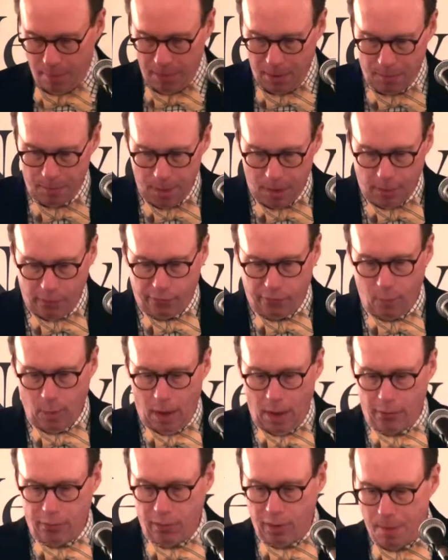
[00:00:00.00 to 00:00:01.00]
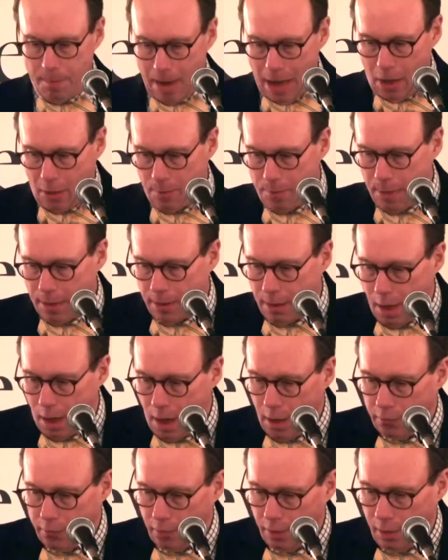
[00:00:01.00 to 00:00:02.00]
the administration about
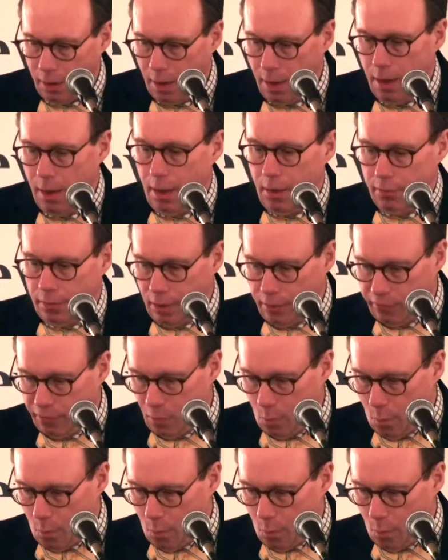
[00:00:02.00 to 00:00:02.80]
Benghazi since the